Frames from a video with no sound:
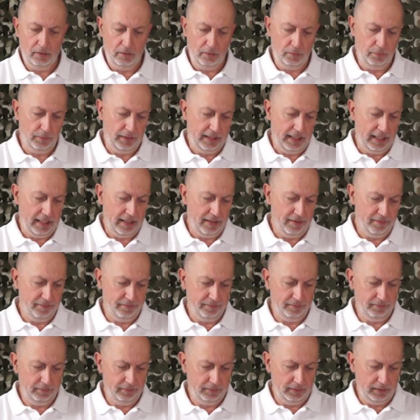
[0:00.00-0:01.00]
We
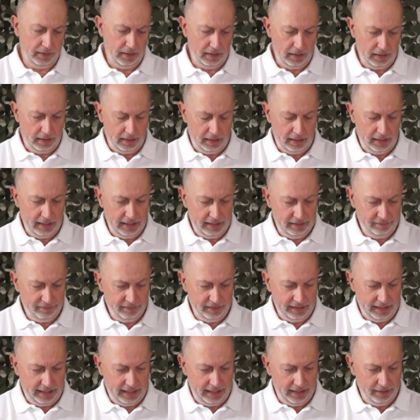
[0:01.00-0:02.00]
have a
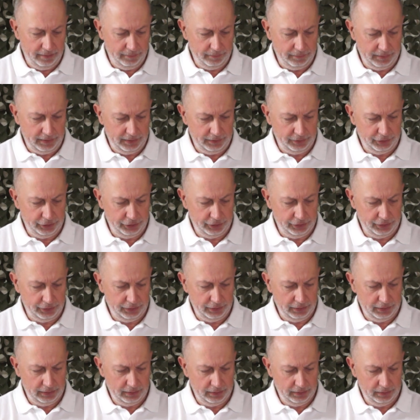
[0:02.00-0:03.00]
leaflet here,
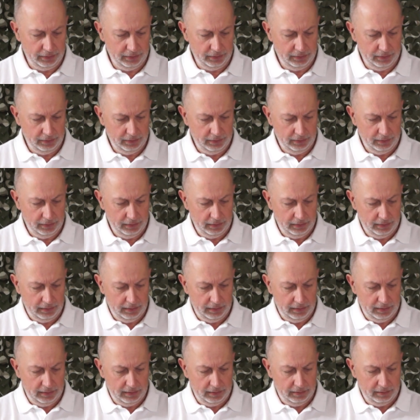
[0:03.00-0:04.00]
which
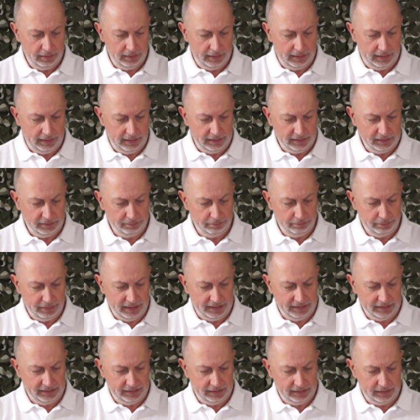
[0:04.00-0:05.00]
is
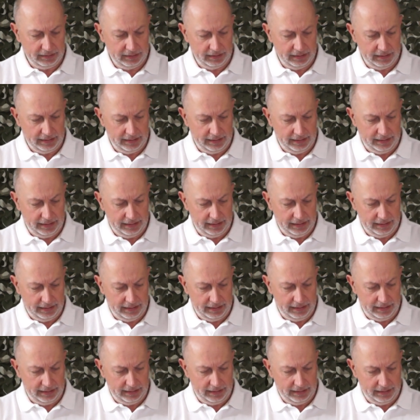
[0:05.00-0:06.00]

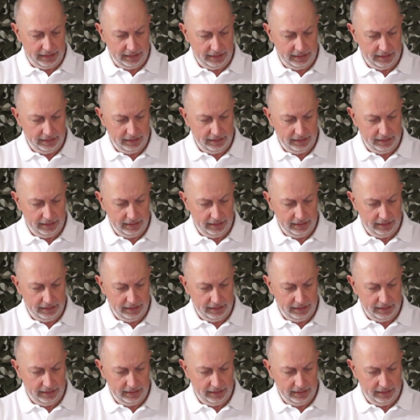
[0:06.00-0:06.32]
basically